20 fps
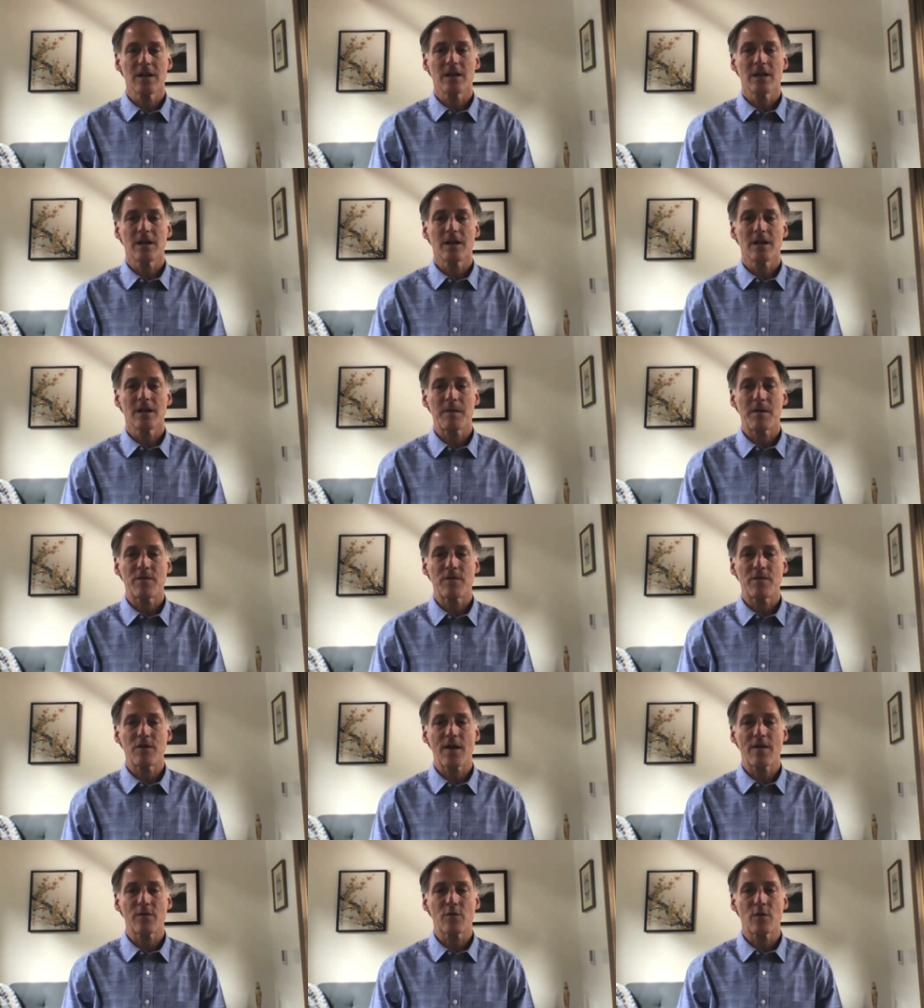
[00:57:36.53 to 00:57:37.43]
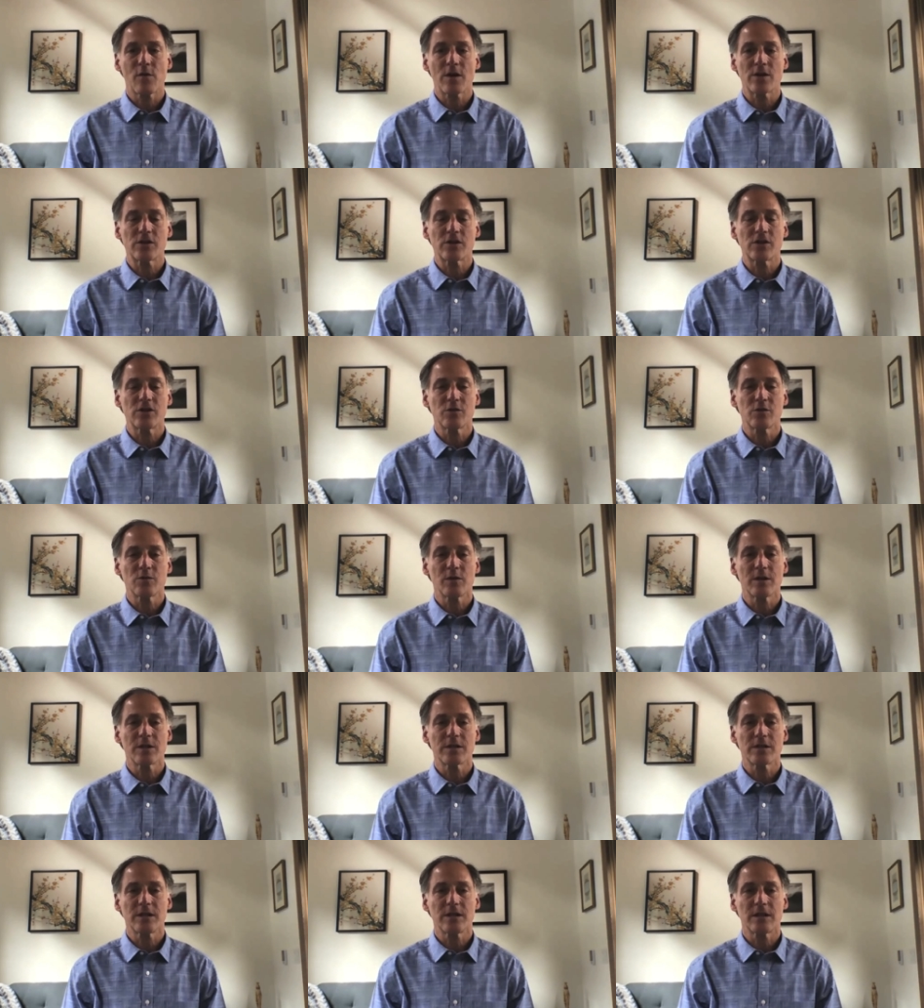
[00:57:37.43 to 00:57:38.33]
Um, if you have questions you want
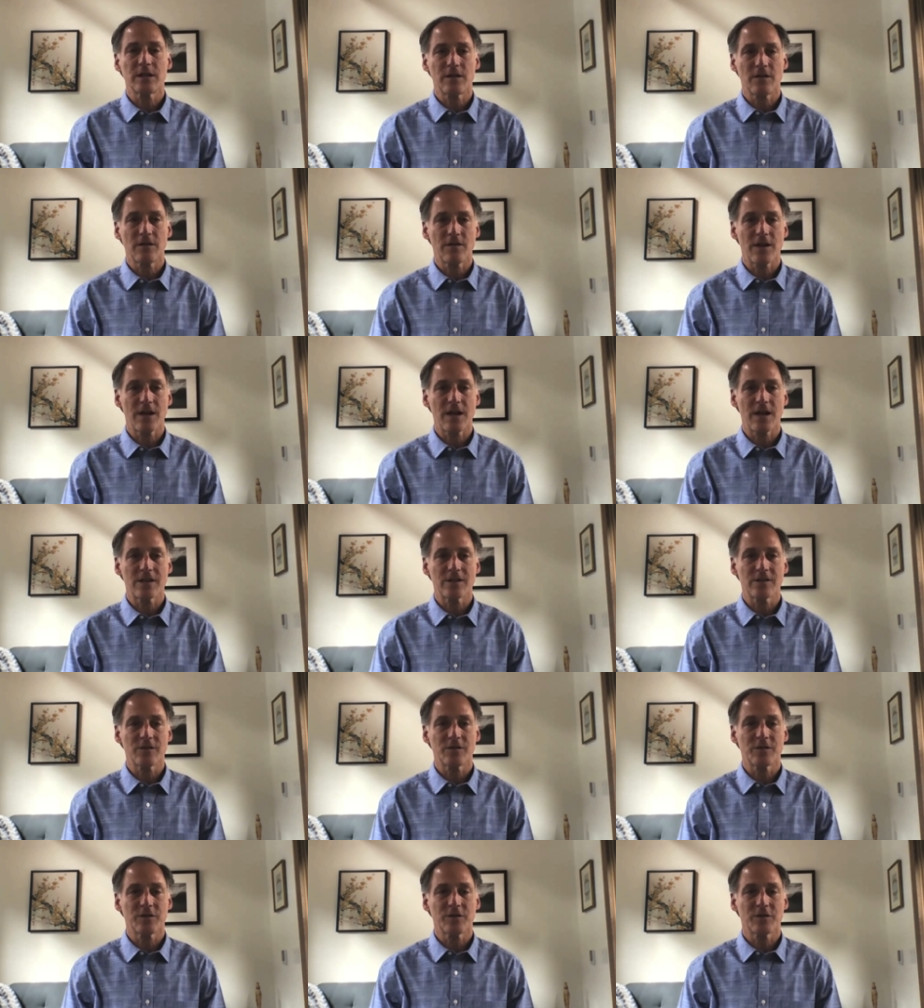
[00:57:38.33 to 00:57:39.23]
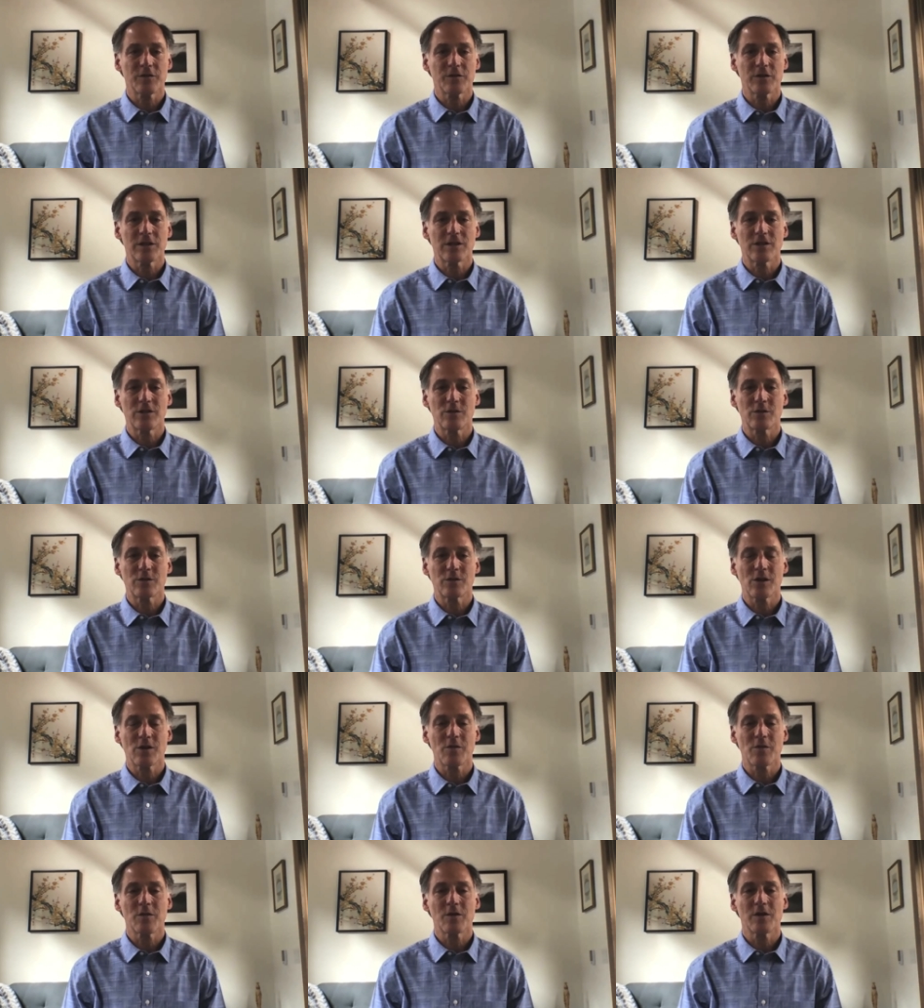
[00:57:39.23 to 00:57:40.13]
to send in advance, feel free to do
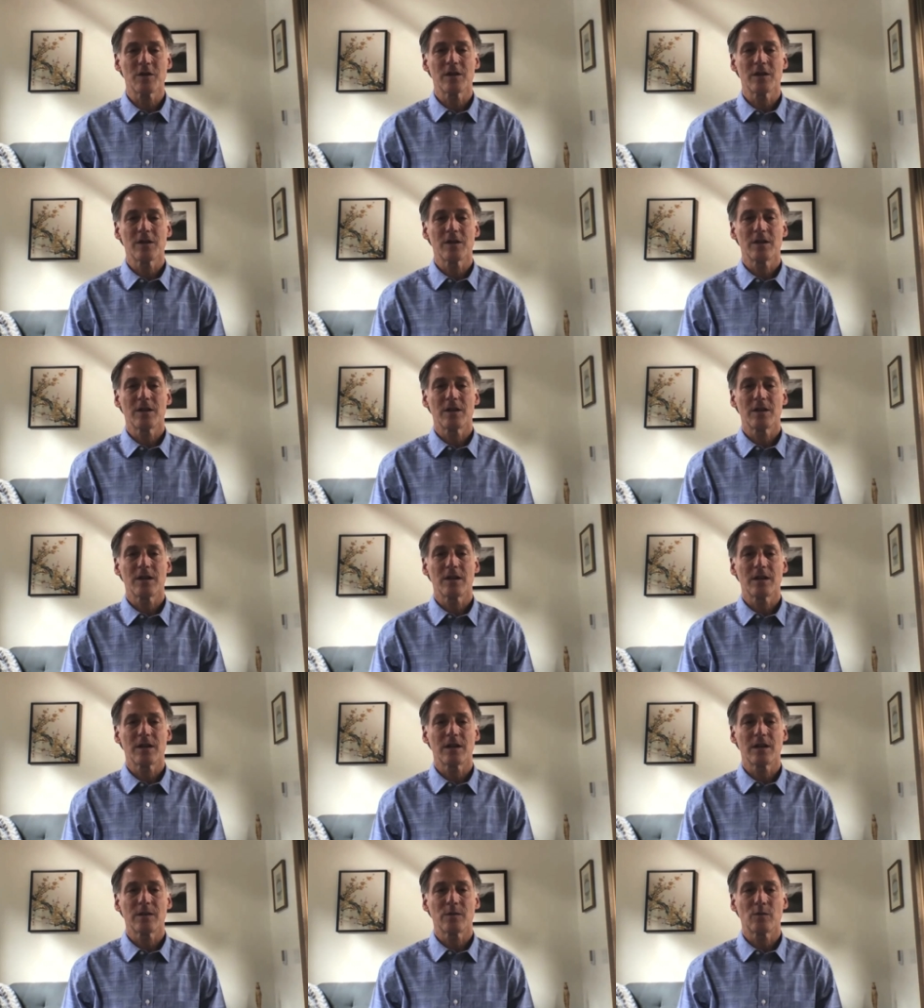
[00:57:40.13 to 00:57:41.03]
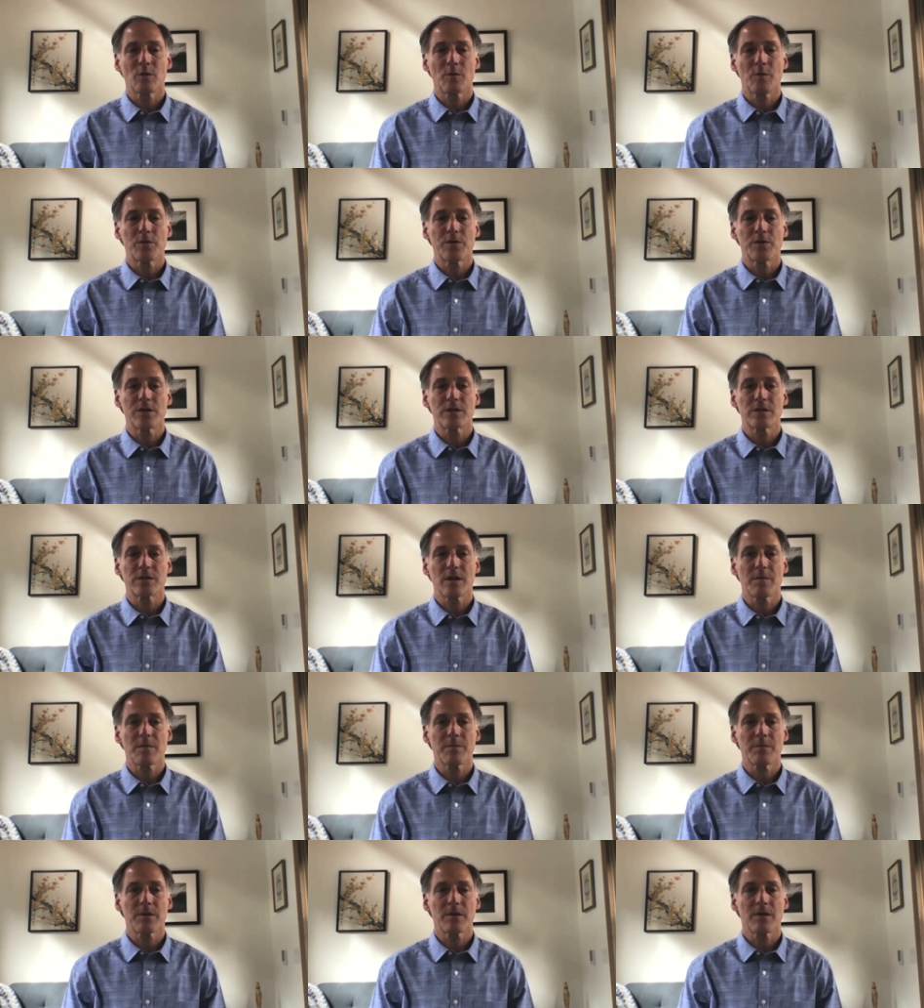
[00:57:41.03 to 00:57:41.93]
so, and we'll put this
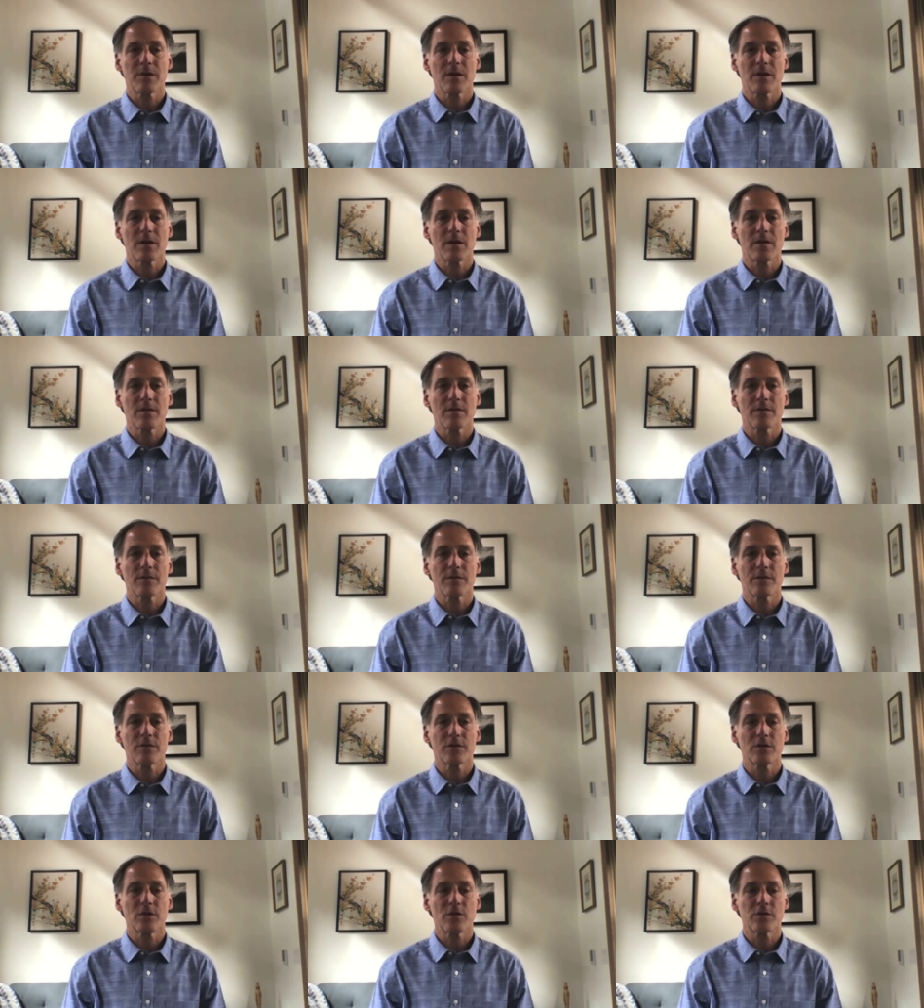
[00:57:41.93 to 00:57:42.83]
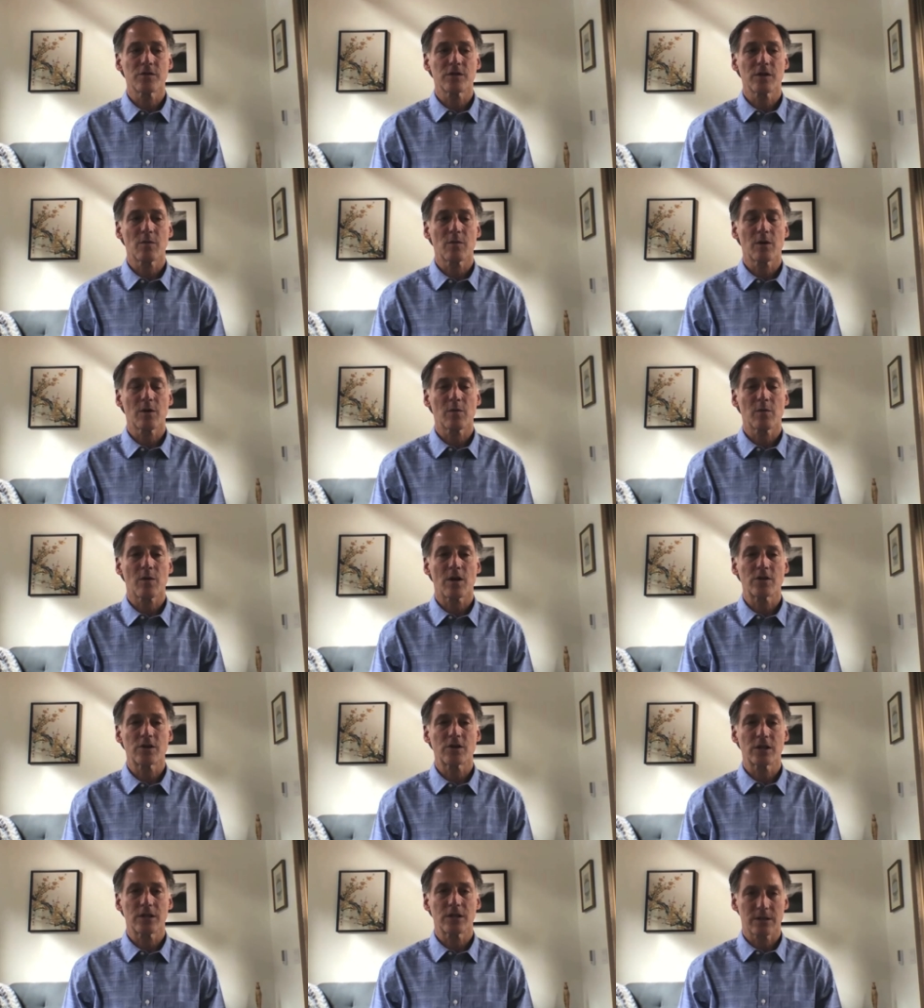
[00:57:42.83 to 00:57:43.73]
up uh, for those that want to
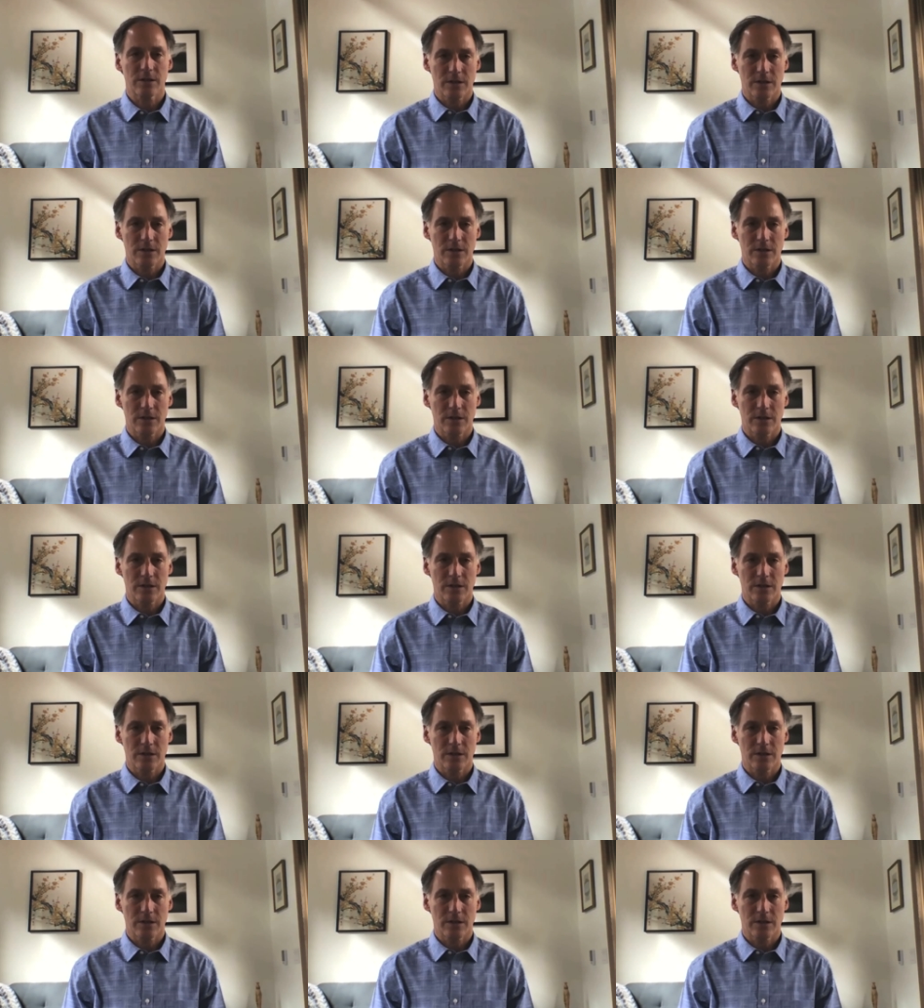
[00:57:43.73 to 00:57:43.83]
watch it